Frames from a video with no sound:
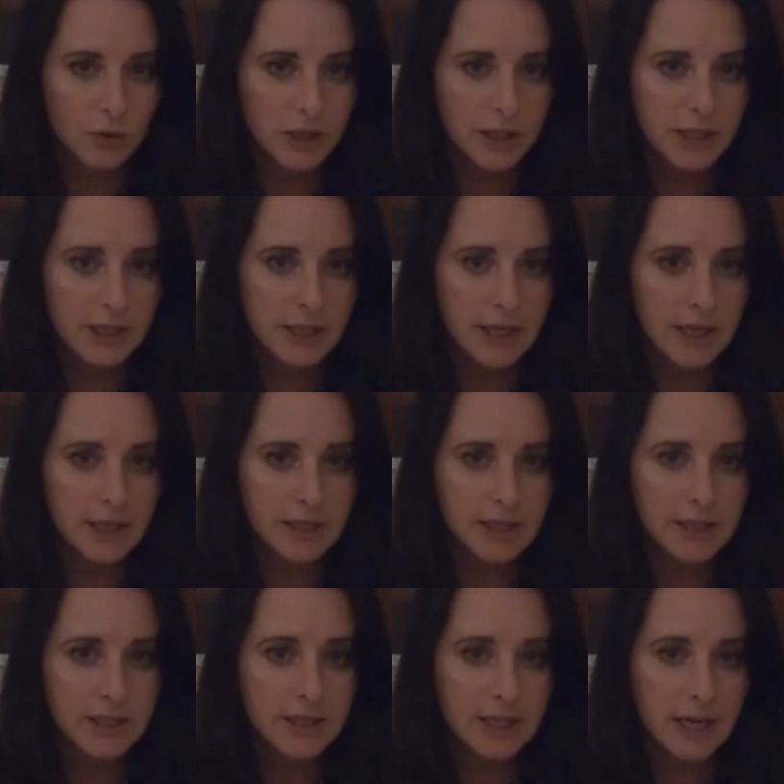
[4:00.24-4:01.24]
14-day
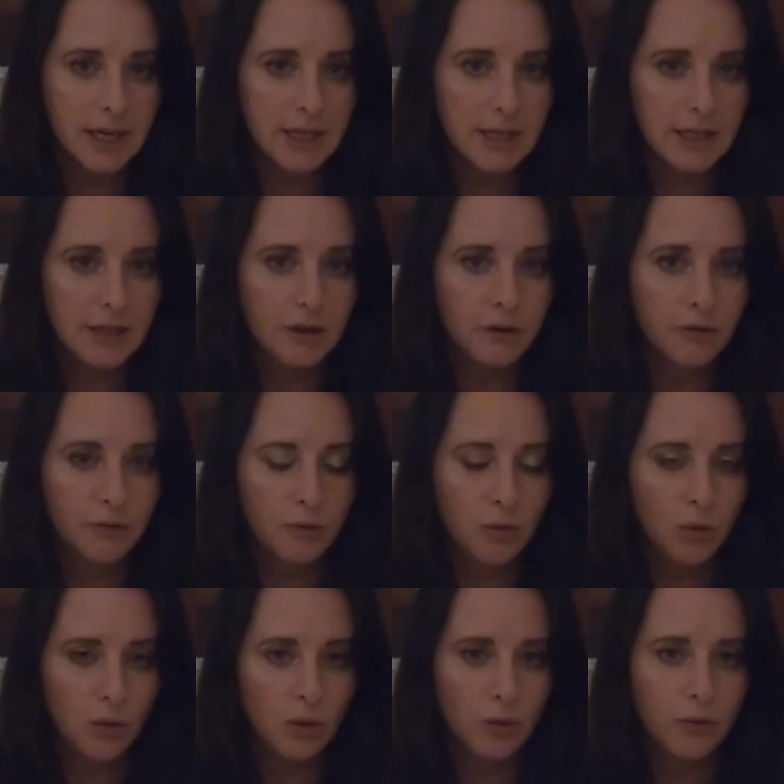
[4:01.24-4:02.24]
stay in a 4-
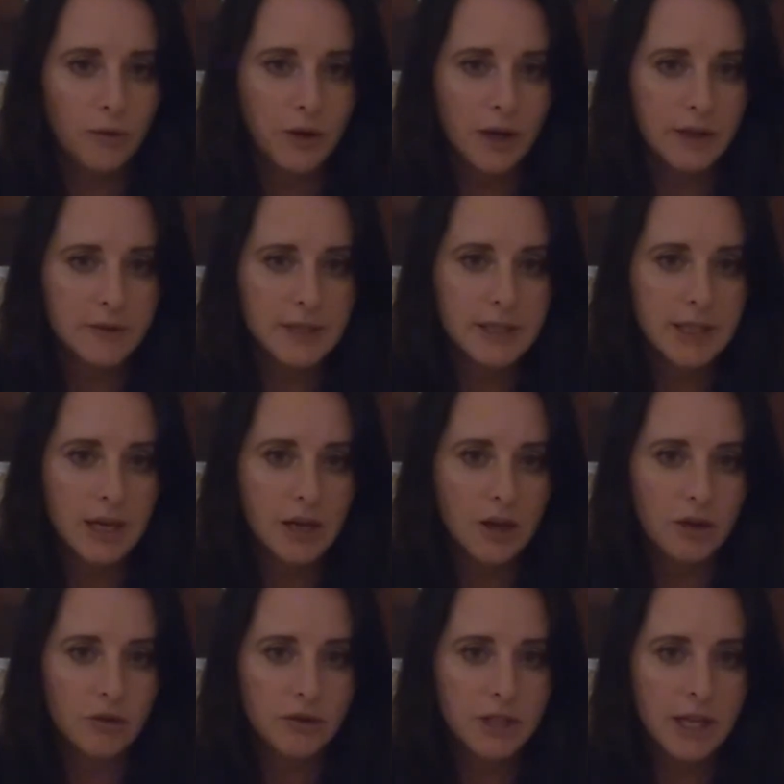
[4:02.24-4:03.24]
or 5-star
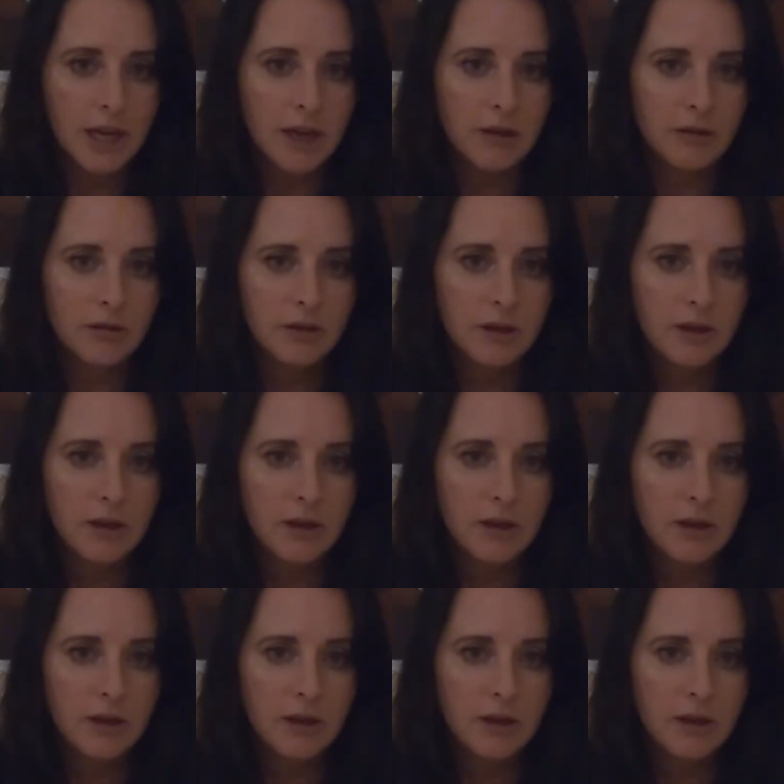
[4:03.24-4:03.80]
hotel